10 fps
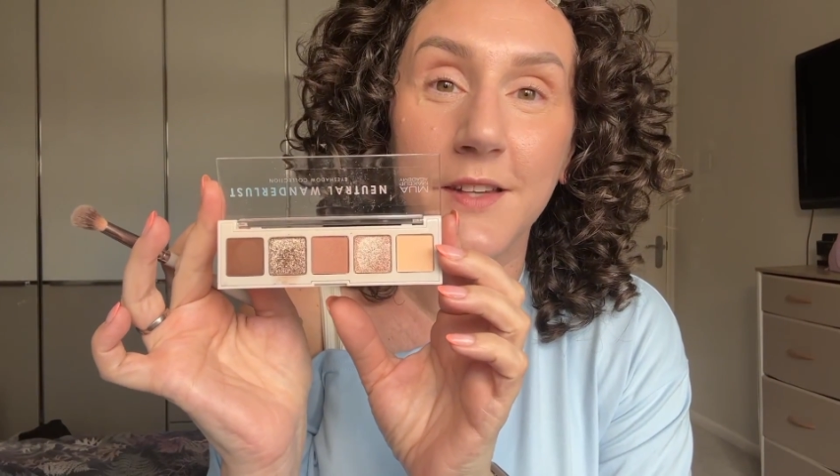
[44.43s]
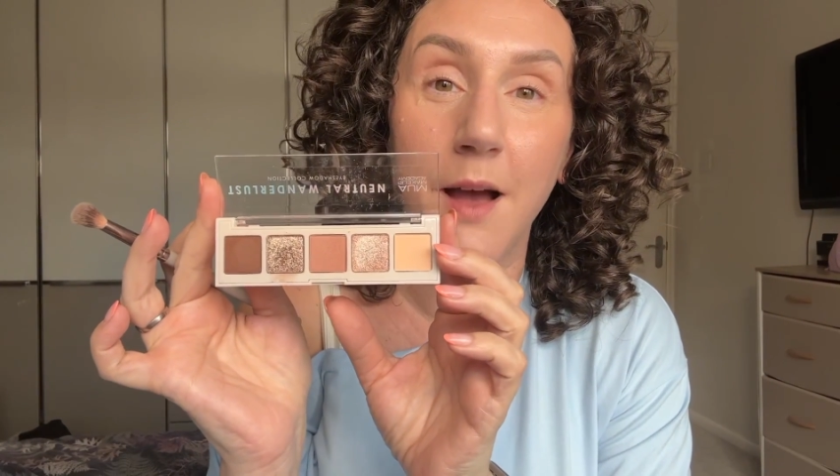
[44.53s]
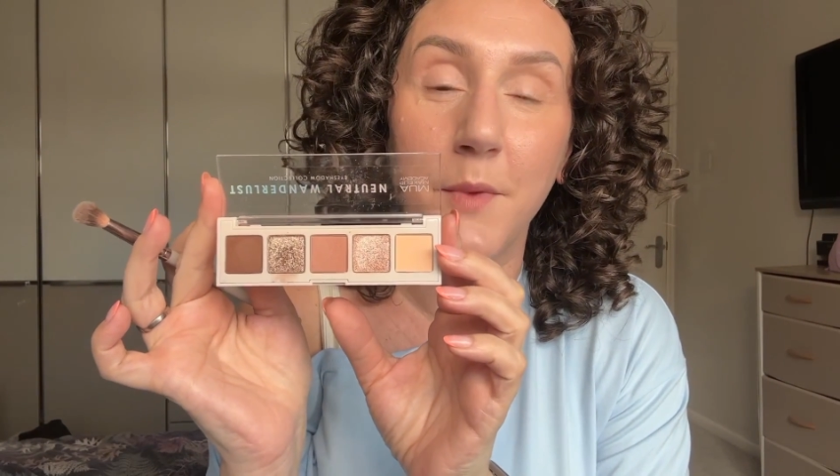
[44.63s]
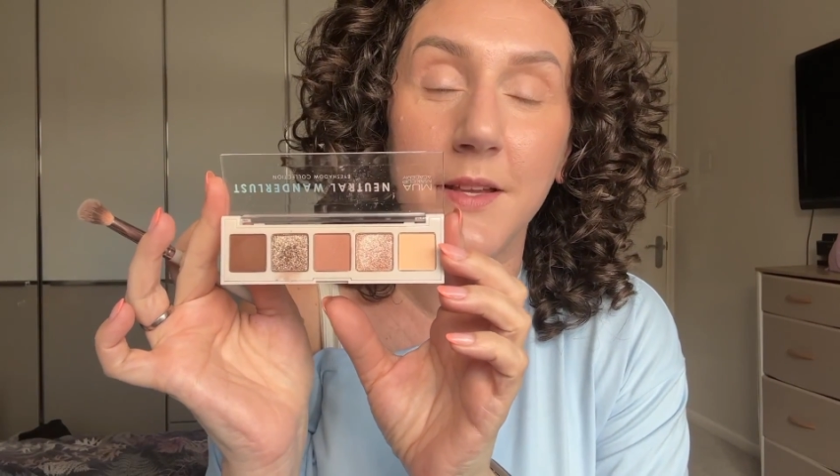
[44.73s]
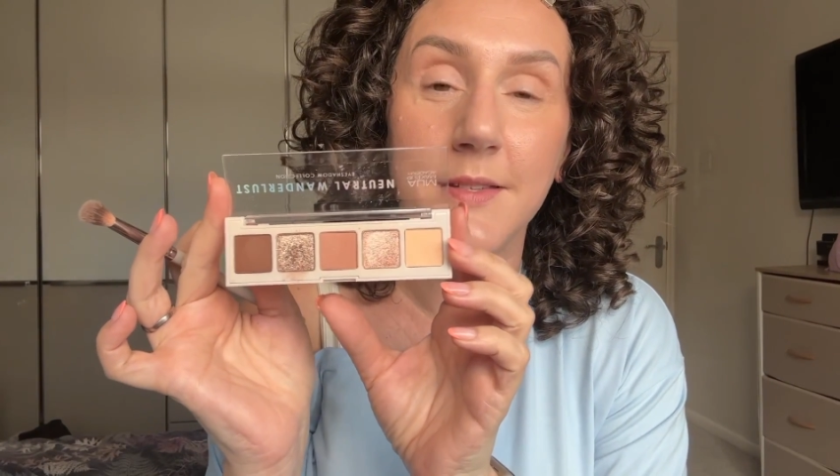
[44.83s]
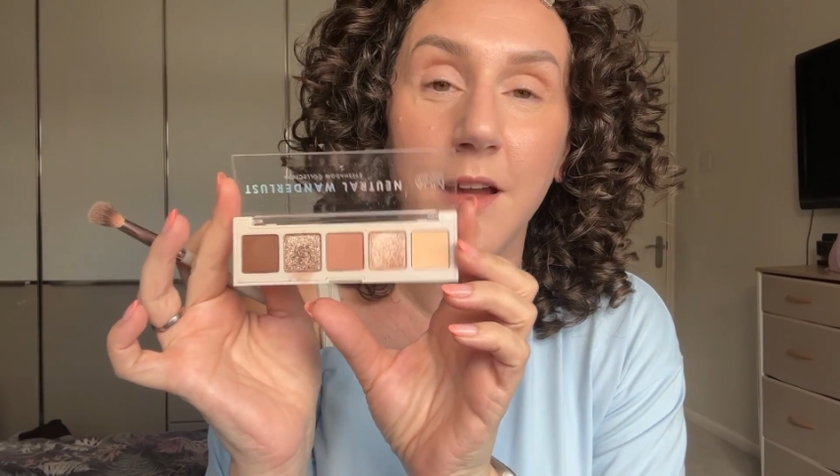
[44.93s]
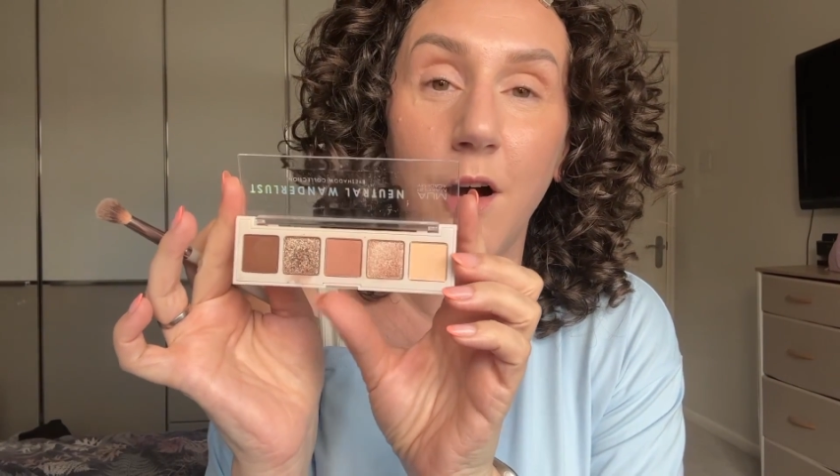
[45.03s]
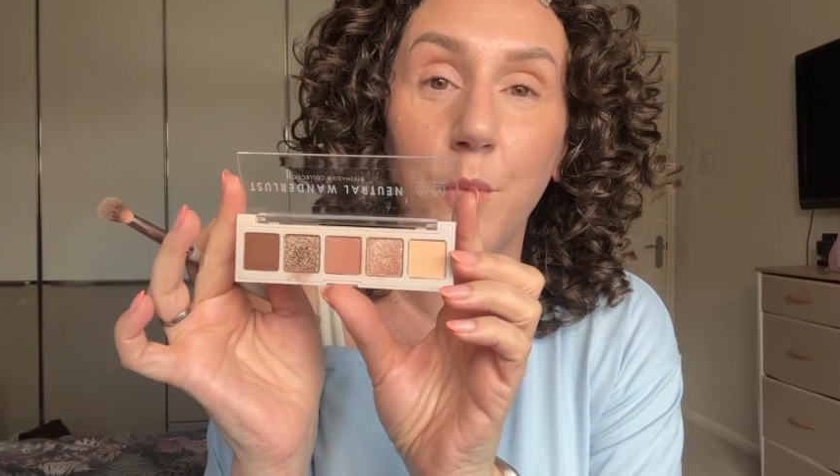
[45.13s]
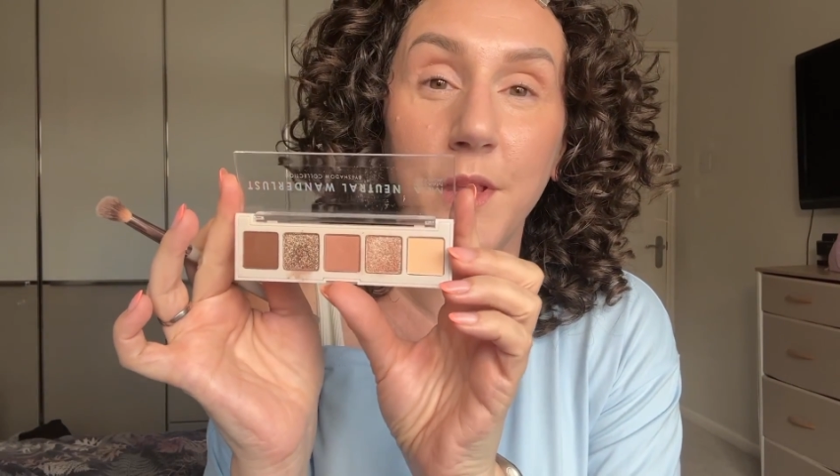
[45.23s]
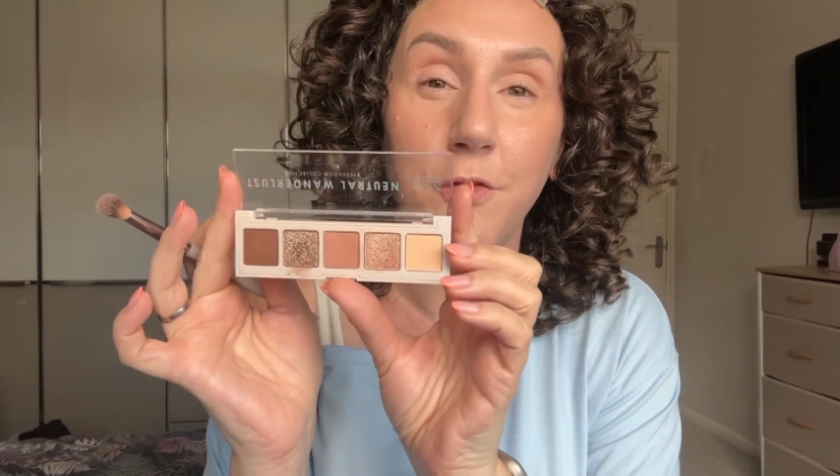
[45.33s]
I'm going to
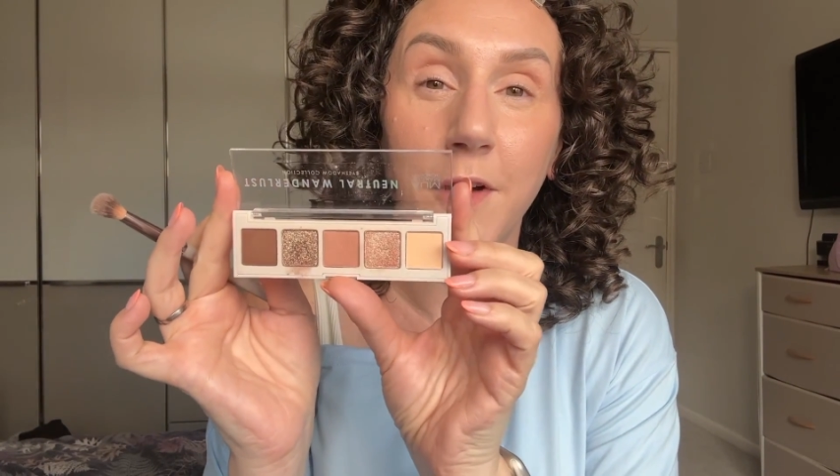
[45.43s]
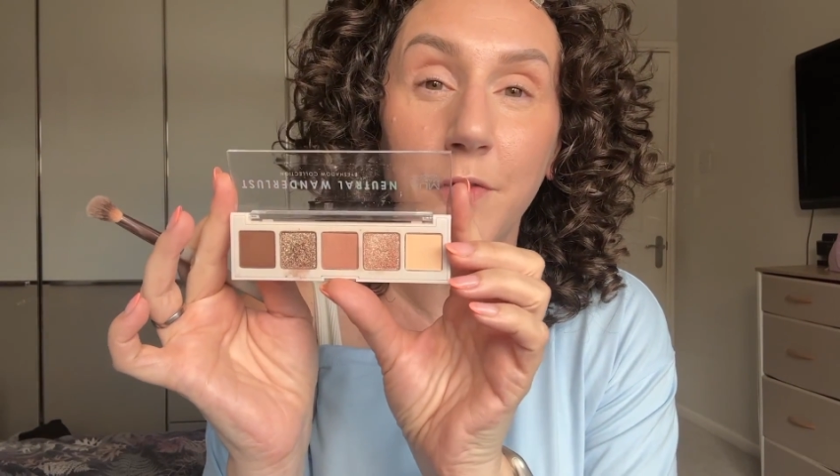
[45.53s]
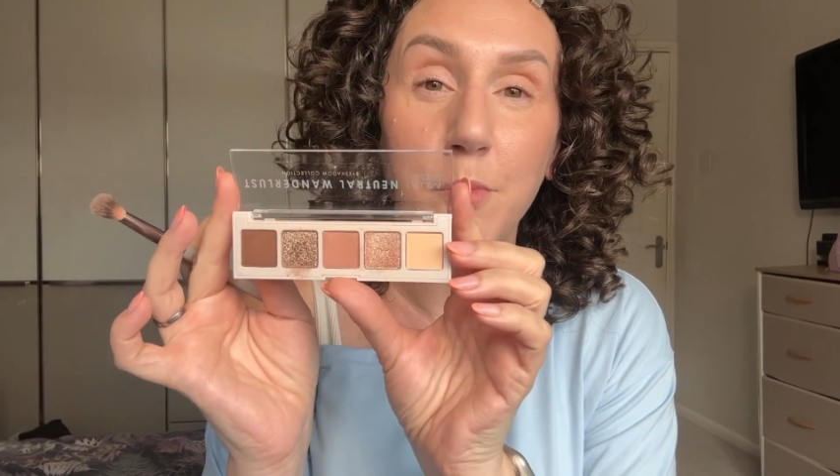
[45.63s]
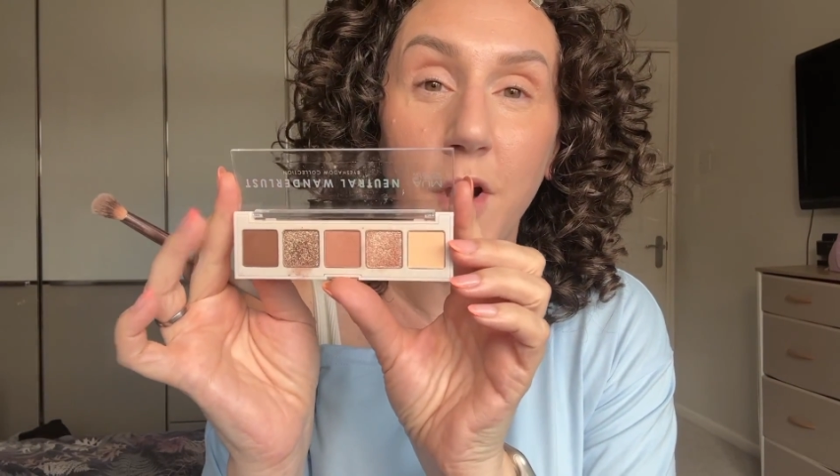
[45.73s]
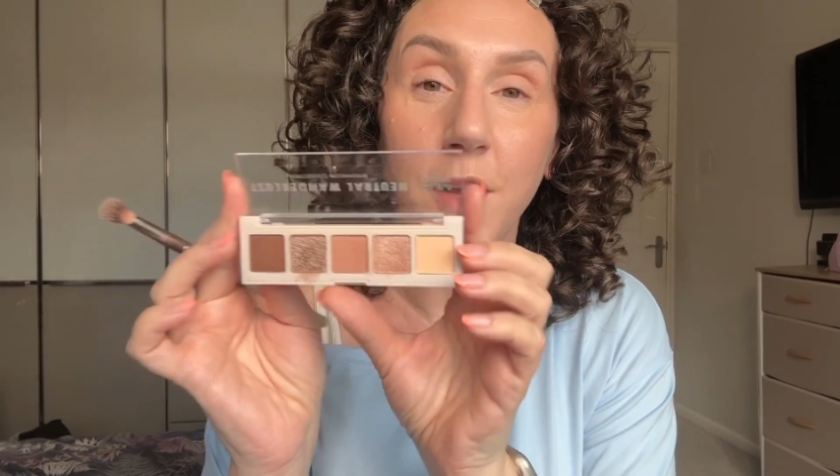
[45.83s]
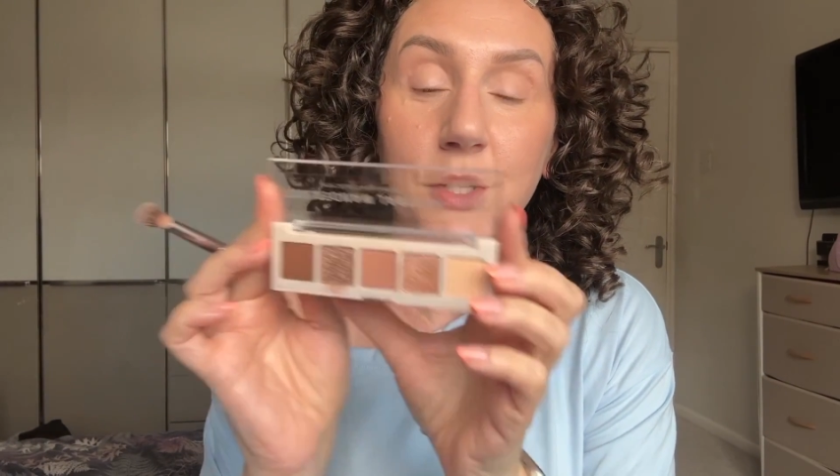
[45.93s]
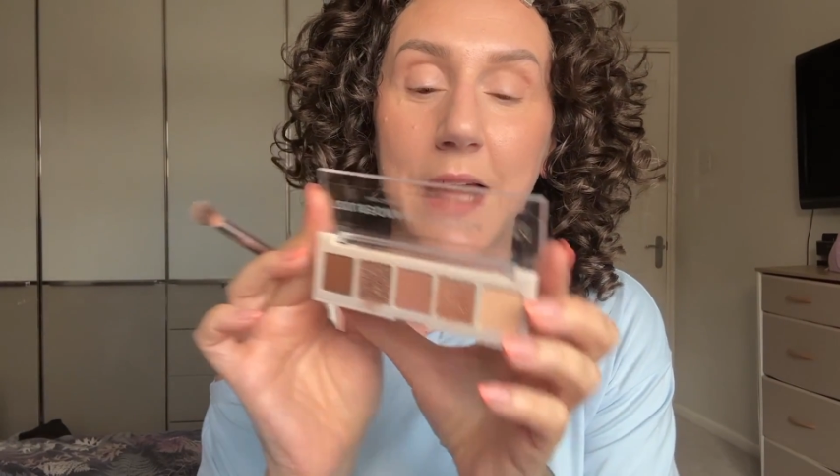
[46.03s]
start with a fluffy brush